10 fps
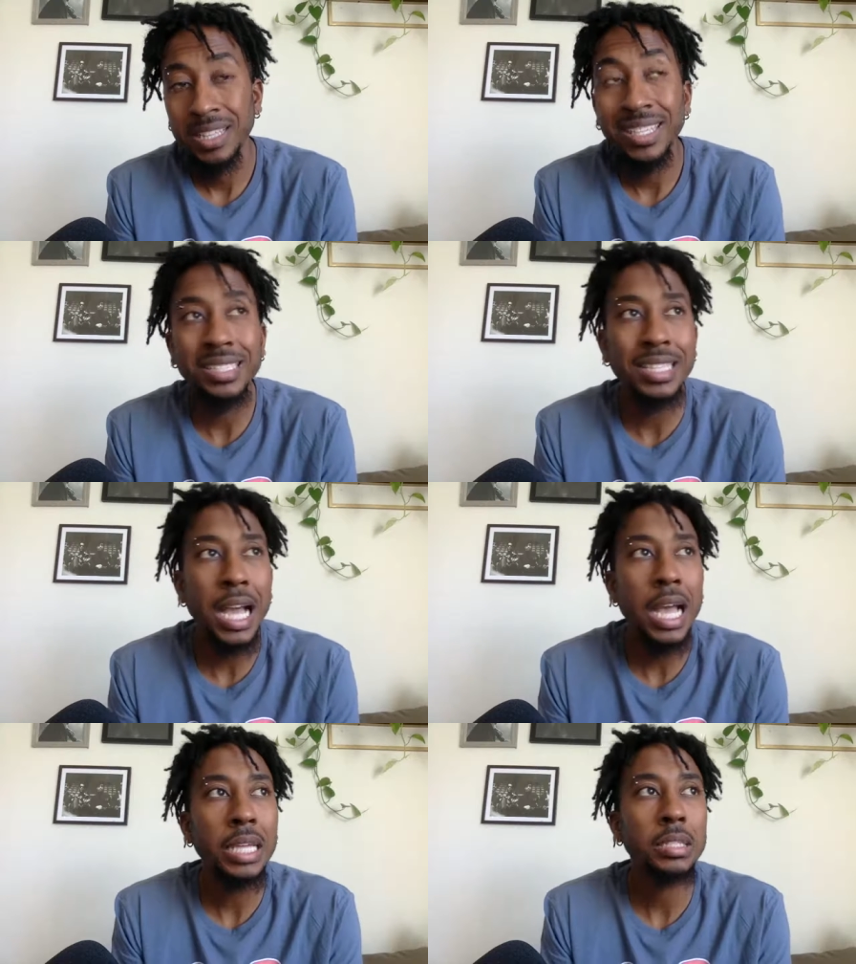These
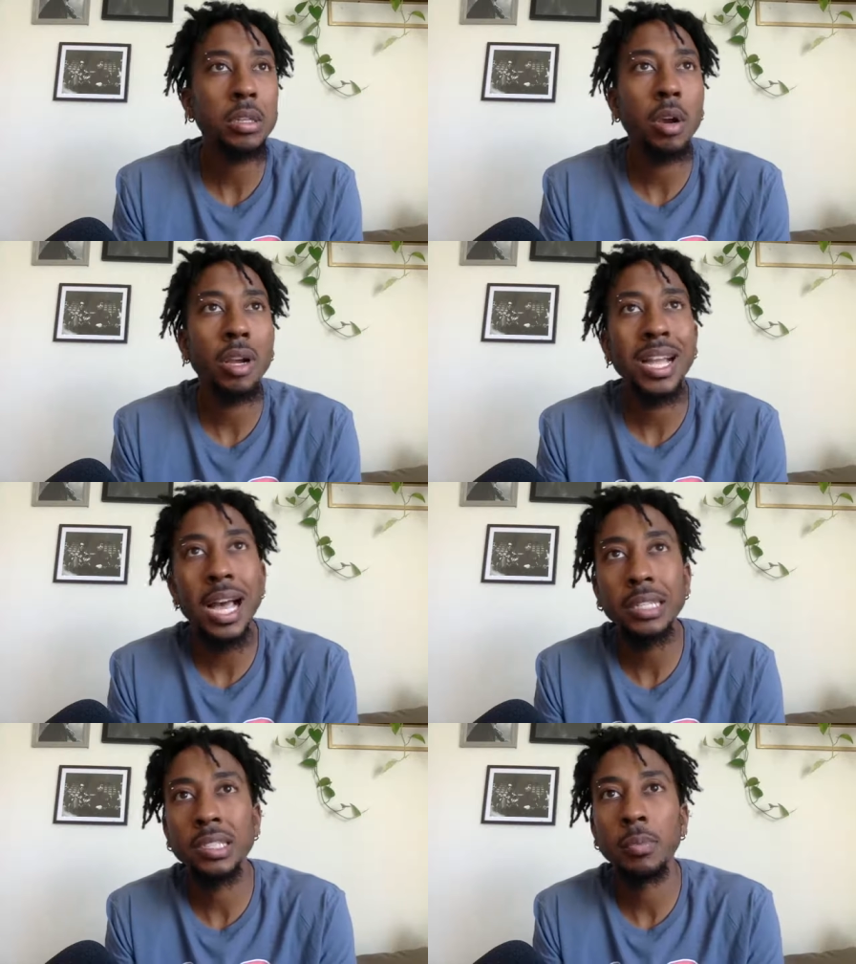guys are
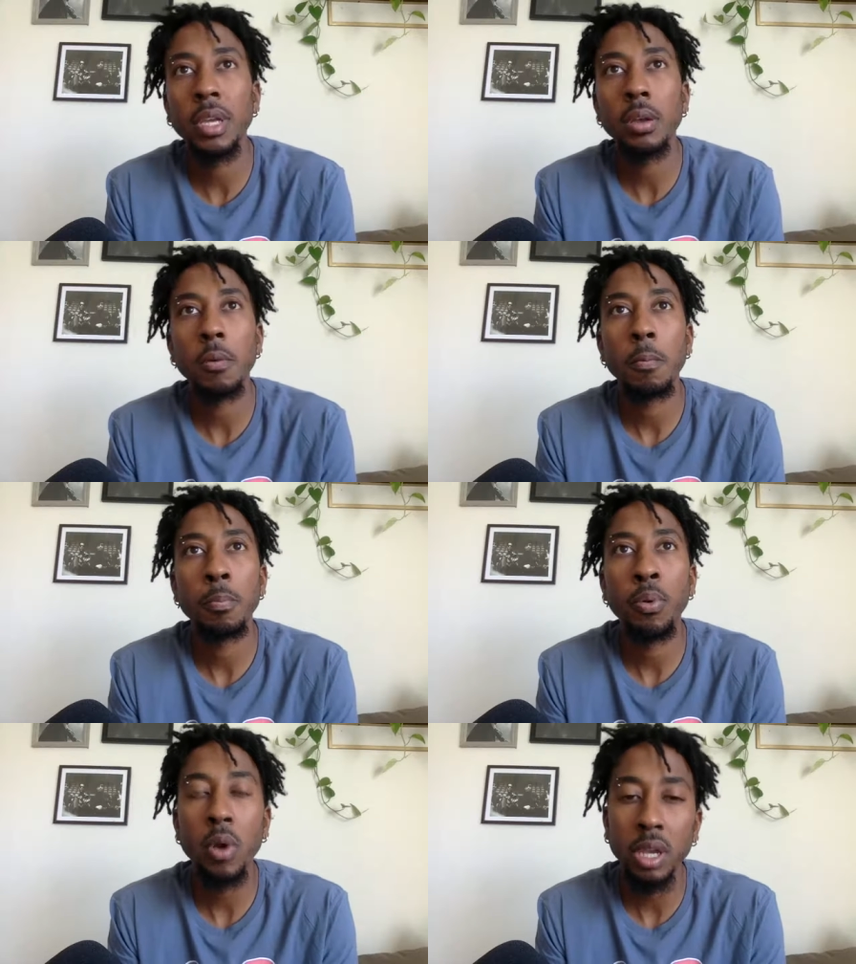consummate
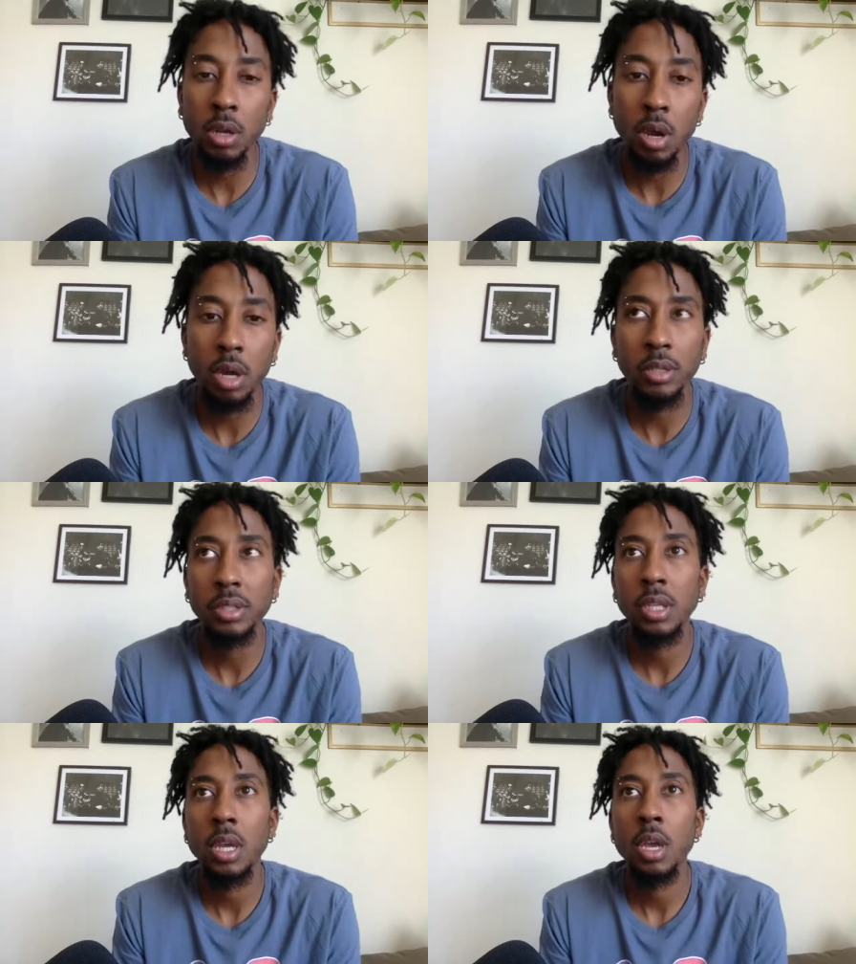point
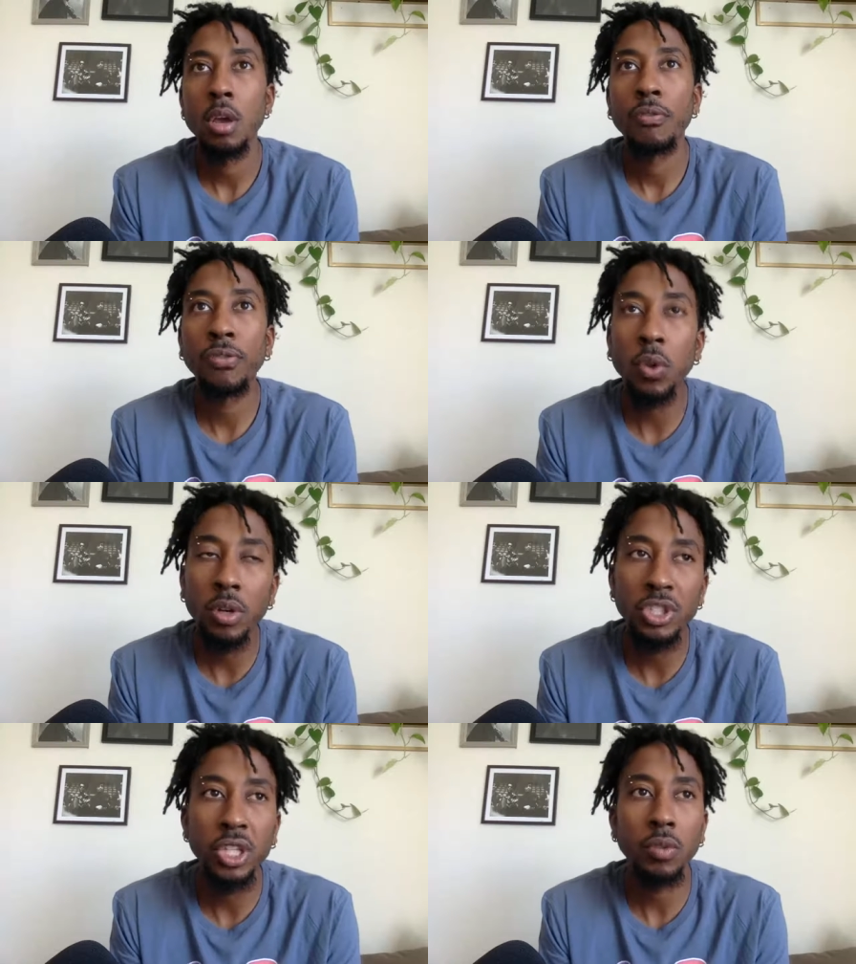guards,
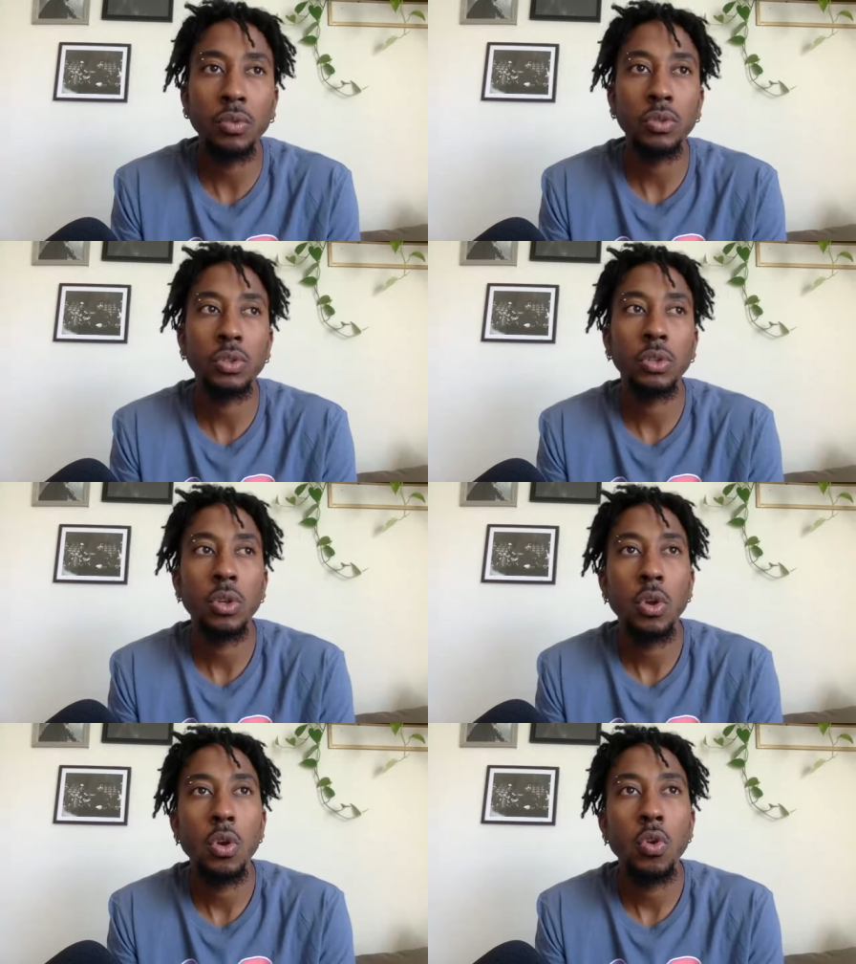floor generals
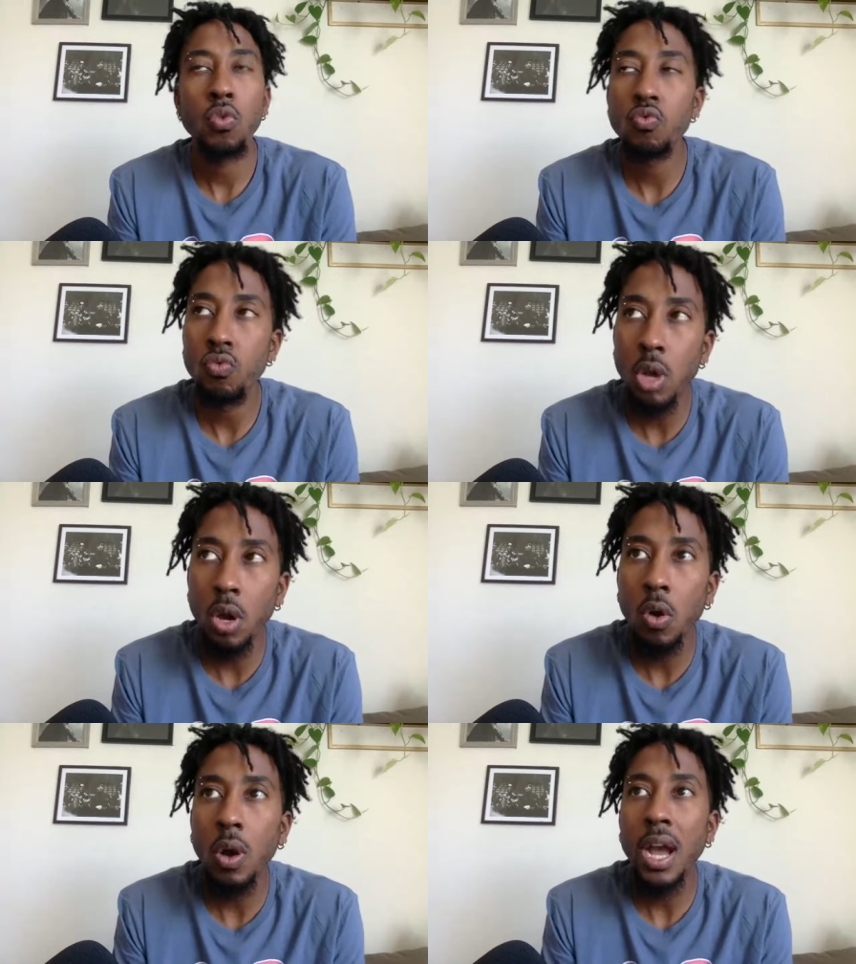who
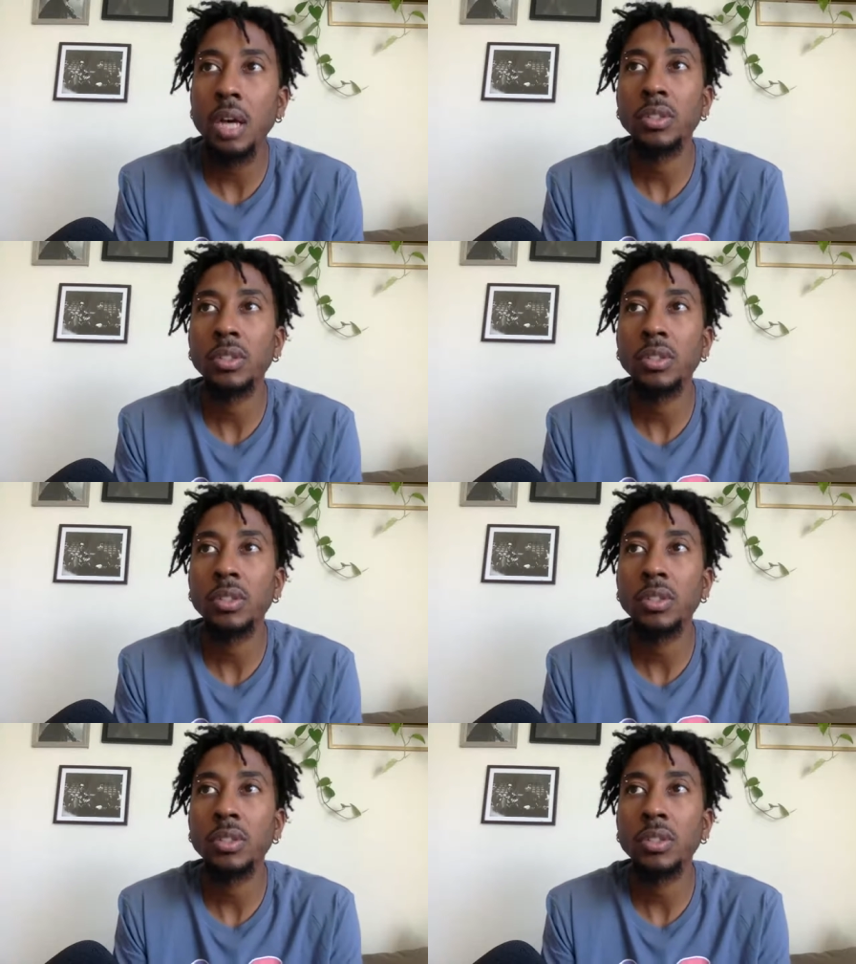know how